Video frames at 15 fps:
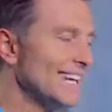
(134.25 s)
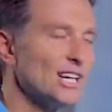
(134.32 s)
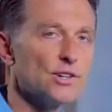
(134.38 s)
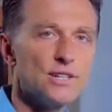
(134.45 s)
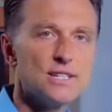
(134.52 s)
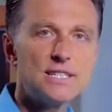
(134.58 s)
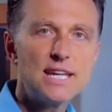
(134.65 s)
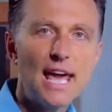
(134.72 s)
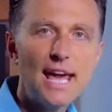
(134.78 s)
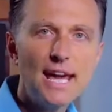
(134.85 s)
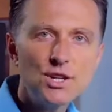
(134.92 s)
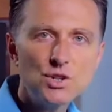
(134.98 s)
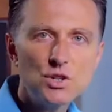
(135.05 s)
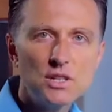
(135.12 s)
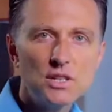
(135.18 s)

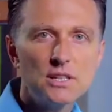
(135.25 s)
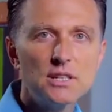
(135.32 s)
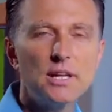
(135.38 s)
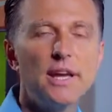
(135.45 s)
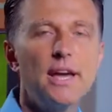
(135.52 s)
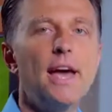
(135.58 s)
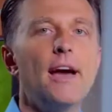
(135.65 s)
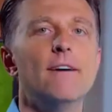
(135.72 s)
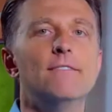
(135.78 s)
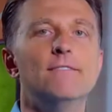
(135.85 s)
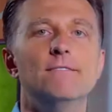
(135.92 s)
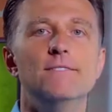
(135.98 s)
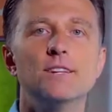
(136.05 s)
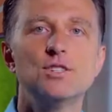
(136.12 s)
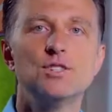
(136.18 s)
irritation,
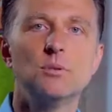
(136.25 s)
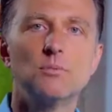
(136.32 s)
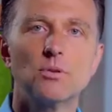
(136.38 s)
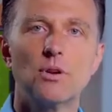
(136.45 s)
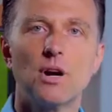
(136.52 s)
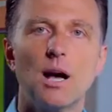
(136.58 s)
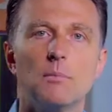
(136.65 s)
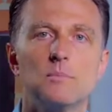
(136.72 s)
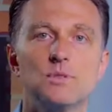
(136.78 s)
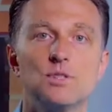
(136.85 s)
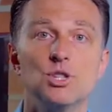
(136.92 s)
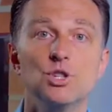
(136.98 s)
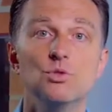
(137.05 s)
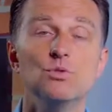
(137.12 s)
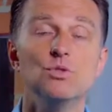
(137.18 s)
vision problems,
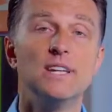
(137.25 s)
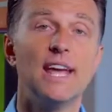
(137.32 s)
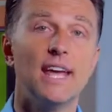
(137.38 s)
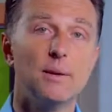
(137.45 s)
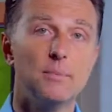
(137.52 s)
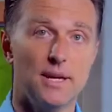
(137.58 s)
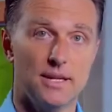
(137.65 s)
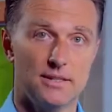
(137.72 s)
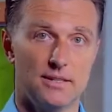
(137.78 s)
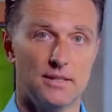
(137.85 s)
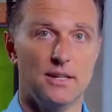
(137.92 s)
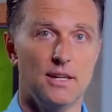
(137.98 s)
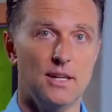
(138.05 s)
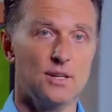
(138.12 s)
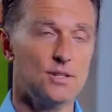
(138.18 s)
you name it.
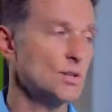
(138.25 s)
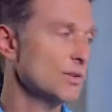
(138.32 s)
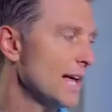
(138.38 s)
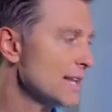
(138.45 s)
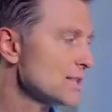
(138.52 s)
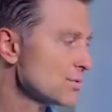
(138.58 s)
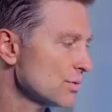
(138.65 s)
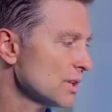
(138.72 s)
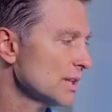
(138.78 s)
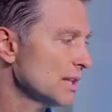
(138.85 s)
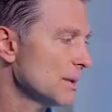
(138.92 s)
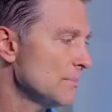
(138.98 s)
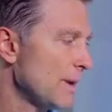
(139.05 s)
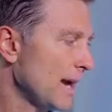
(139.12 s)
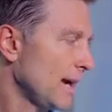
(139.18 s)
So that's really
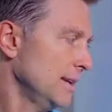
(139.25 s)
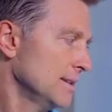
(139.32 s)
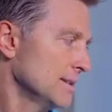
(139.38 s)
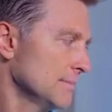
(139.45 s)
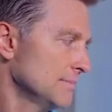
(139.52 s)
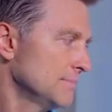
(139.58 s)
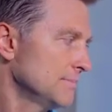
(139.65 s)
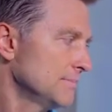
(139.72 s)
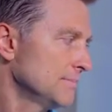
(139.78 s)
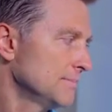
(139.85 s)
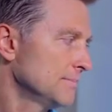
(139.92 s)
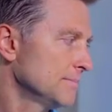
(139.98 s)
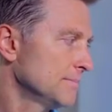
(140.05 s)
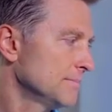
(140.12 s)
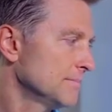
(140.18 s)
the mechanism.
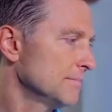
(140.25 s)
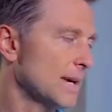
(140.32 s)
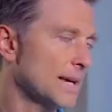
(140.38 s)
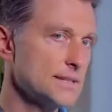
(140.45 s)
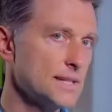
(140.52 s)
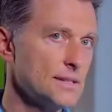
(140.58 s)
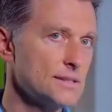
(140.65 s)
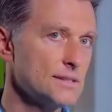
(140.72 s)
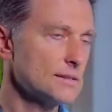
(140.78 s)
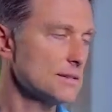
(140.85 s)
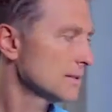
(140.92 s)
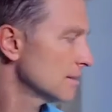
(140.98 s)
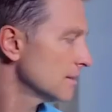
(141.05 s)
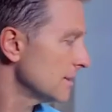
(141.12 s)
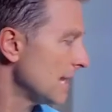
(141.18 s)
Make sense?
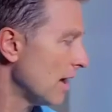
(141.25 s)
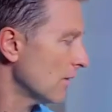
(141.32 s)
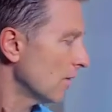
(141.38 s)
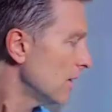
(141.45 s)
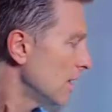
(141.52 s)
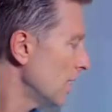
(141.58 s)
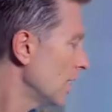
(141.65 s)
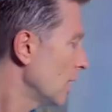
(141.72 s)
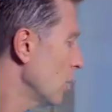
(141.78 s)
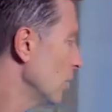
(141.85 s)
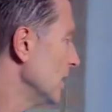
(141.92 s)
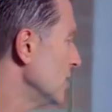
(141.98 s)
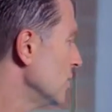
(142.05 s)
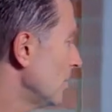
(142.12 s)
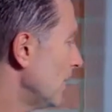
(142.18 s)
Now,
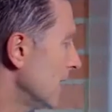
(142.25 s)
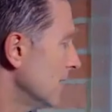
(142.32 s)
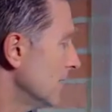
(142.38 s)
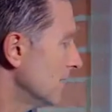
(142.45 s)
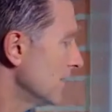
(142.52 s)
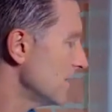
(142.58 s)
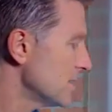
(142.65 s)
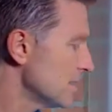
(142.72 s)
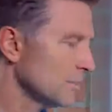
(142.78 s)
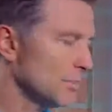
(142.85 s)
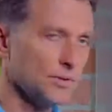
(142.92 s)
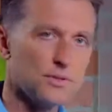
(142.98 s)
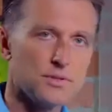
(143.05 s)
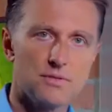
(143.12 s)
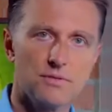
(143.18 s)
what do you do about it? Very
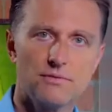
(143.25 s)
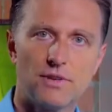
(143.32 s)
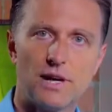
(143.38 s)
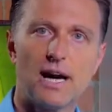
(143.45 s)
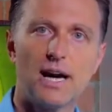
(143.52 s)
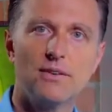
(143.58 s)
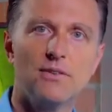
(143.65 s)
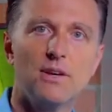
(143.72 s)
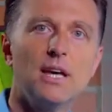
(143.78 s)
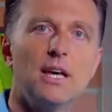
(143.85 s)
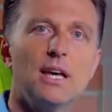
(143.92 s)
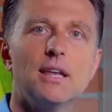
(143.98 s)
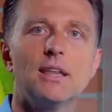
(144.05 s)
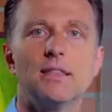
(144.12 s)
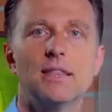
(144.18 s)
simple. There's 5
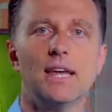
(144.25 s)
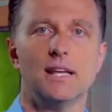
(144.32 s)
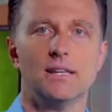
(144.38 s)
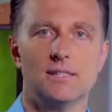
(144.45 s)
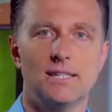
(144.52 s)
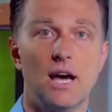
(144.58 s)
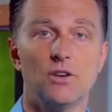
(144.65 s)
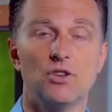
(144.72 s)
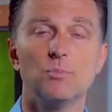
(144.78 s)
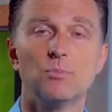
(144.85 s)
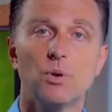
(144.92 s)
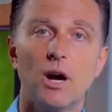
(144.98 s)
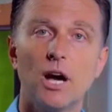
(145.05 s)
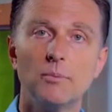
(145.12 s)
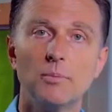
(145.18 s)
things. Now,
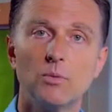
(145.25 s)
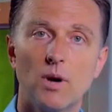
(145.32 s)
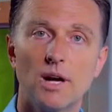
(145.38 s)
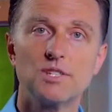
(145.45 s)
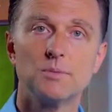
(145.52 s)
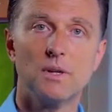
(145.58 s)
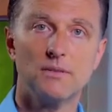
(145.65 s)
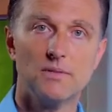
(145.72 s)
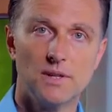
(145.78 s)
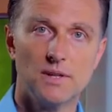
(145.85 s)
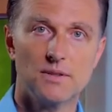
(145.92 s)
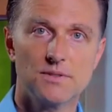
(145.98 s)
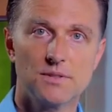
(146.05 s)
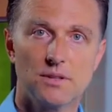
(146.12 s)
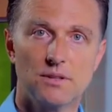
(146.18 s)
you've probably been watching my
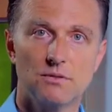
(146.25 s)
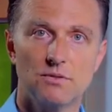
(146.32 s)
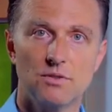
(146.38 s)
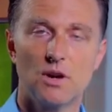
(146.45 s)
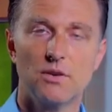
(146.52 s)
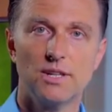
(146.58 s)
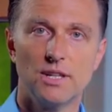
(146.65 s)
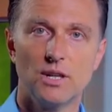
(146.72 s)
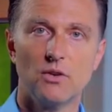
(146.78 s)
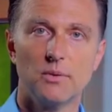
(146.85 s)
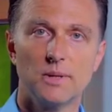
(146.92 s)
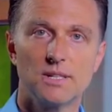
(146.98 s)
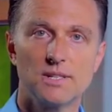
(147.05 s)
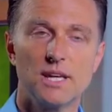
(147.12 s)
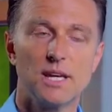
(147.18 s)
videos, so you already know what
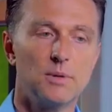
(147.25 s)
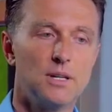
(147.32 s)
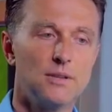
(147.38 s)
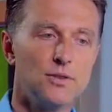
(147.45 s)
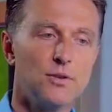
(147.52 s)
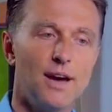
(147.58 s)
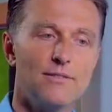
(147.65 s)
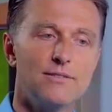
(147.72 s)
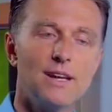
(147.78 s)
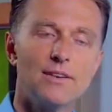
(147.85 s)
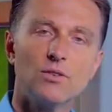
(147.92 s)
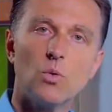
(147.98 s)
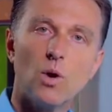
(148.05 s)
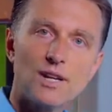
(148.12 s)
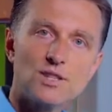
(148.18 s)
I'm going to say, but if you have
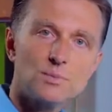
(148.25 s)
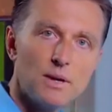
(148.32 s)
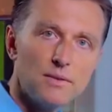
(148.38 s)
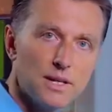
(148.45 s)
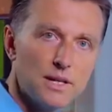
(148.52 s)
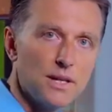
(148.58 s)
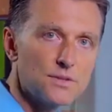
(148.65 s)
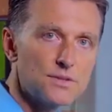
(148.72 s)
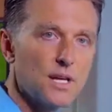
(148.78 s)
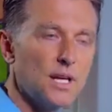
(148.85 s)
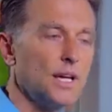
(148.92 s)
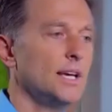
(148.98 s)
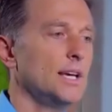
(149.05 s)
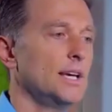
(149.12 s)
never watched my videos,